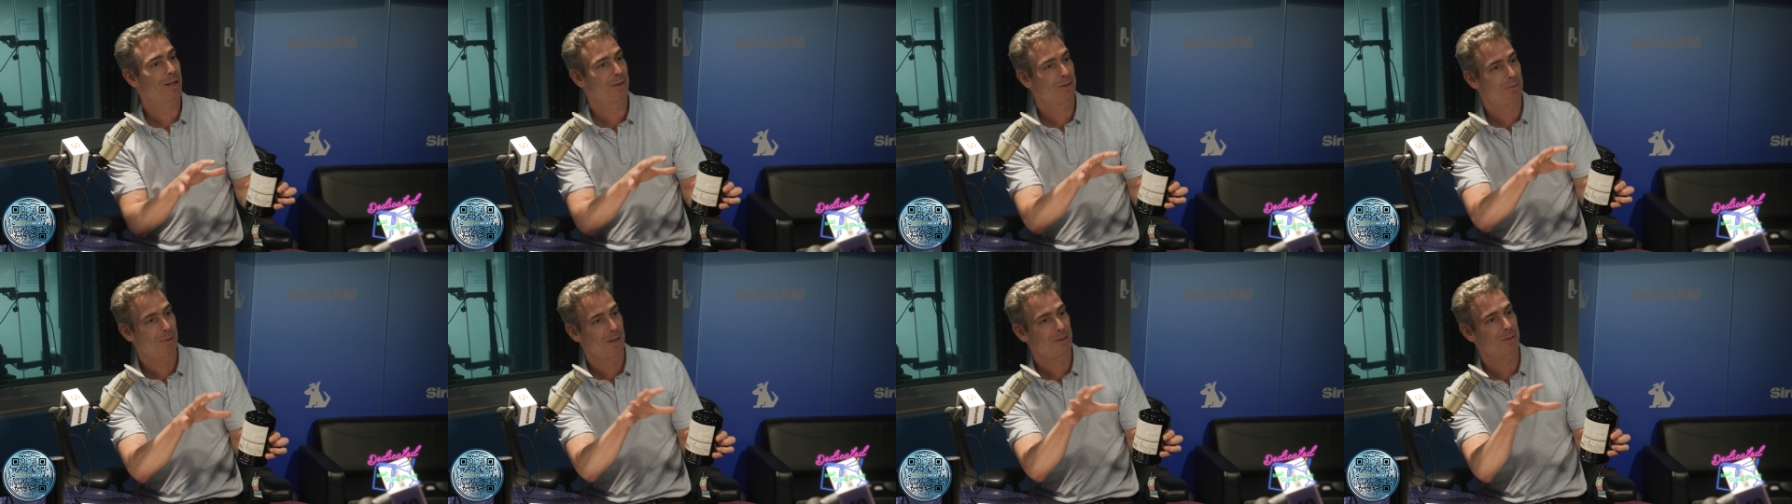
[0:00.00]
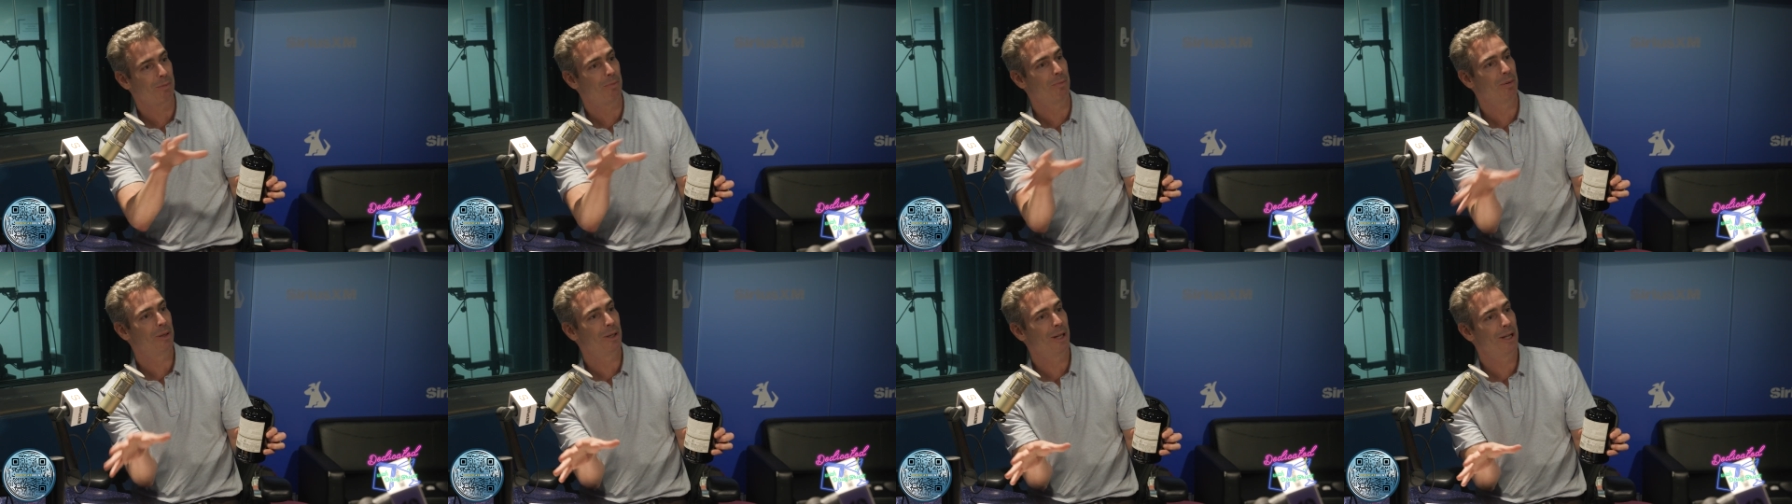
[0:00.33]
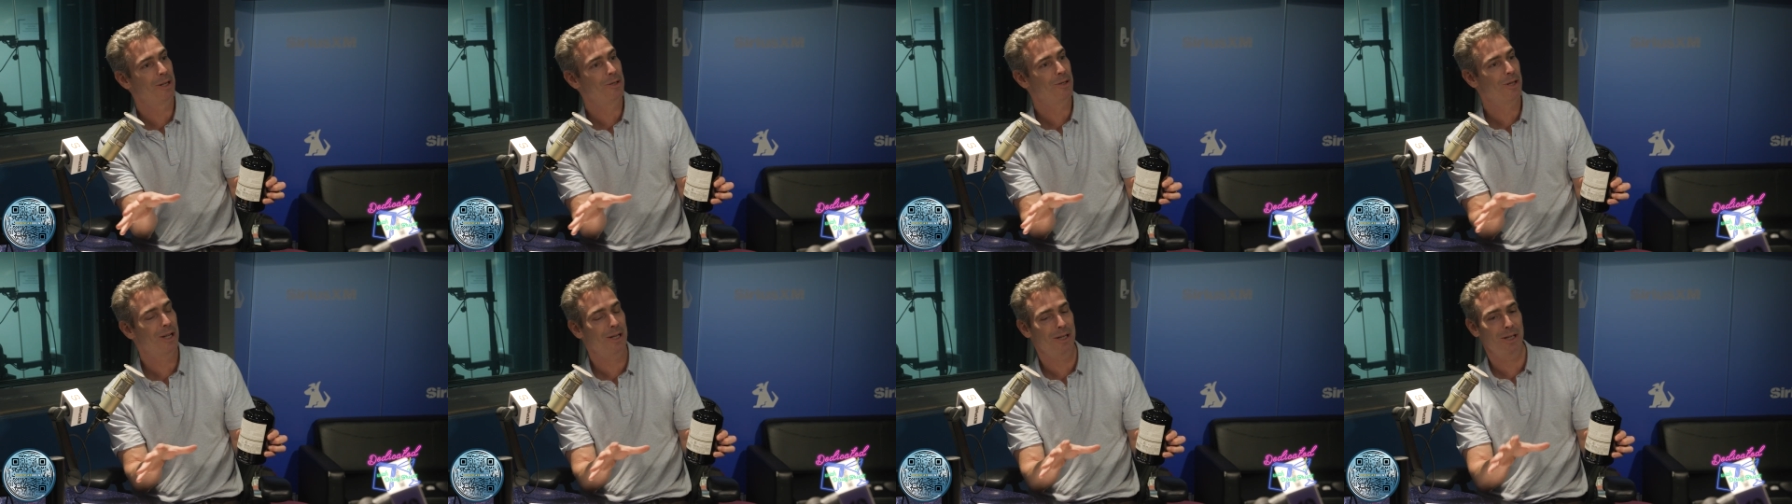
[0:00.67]
end i was about to
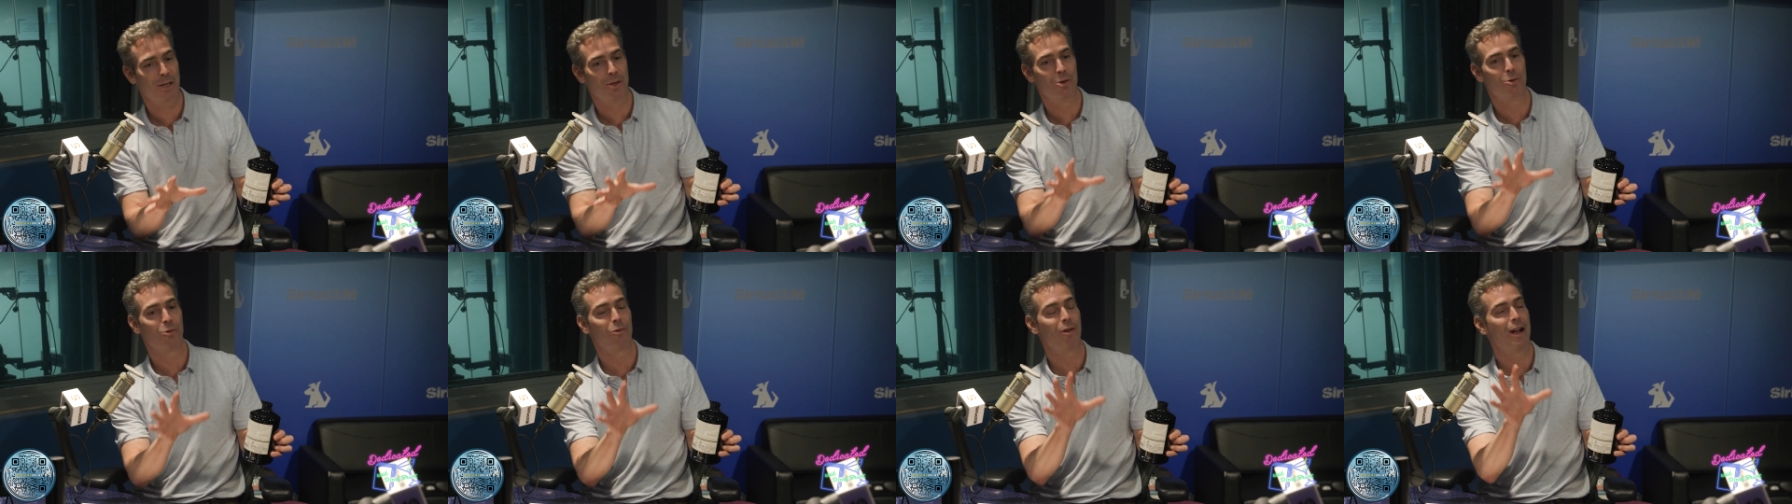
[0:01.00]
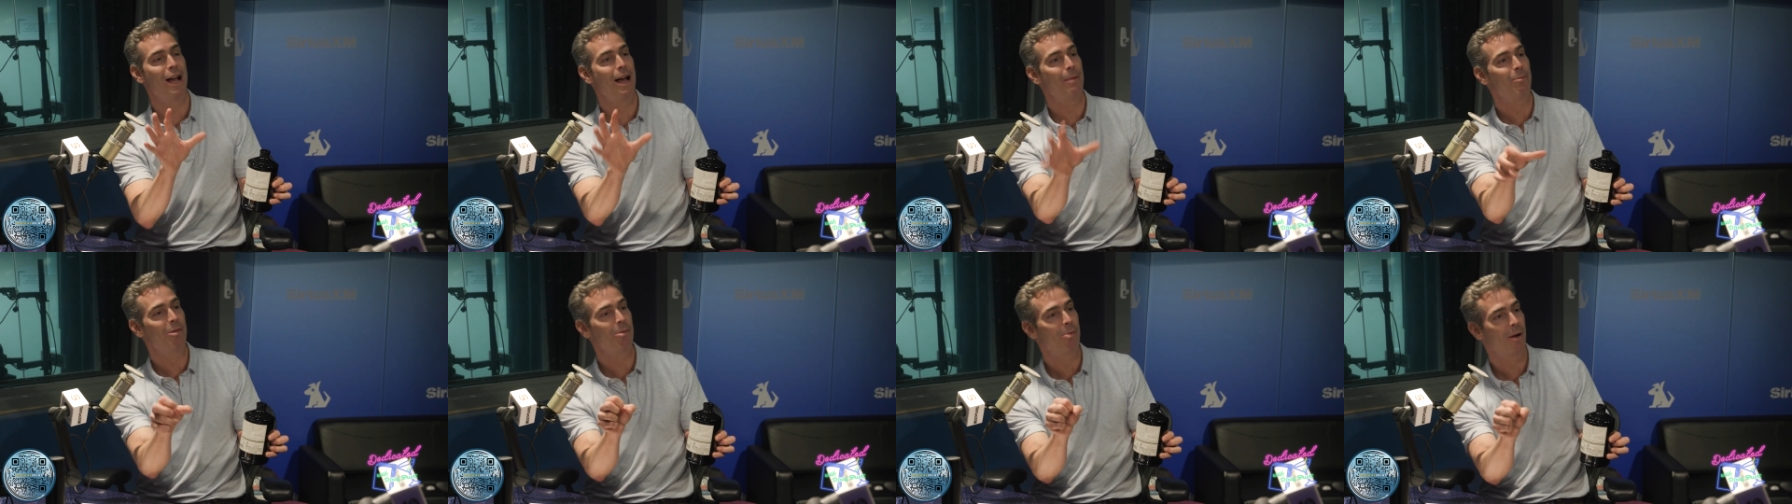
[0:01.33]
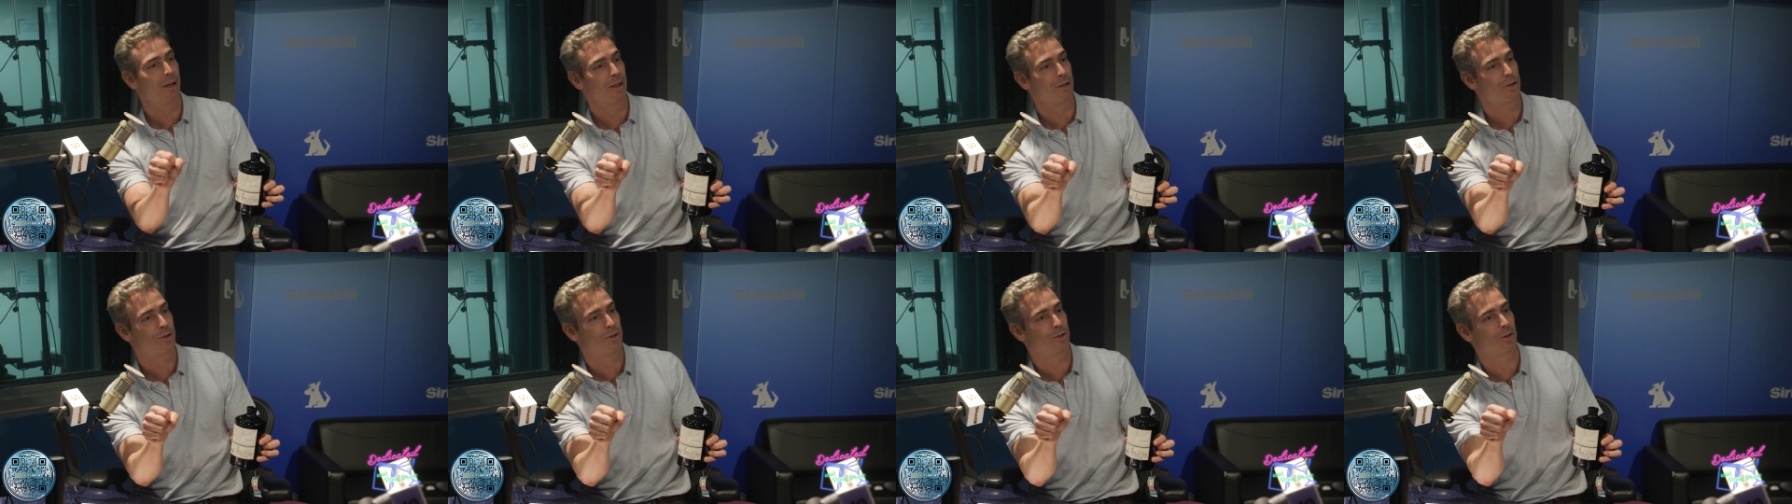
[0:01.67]
plunge in he grabbed me
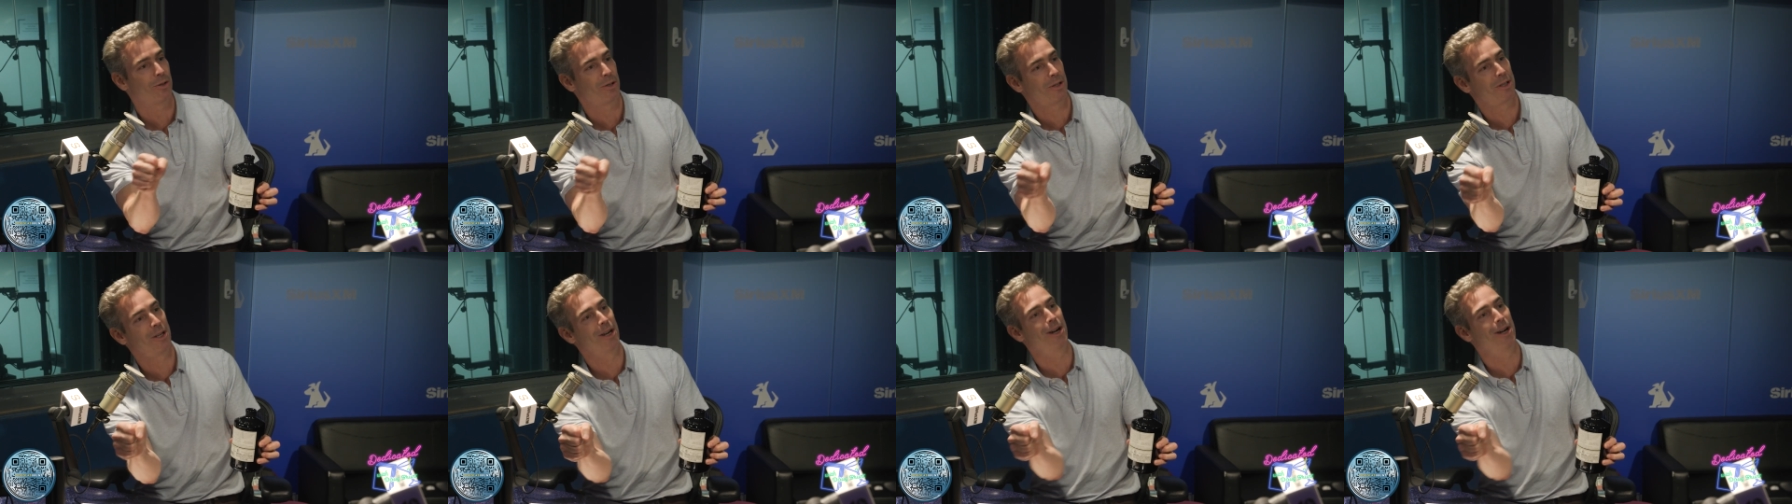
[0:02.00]
by the shirt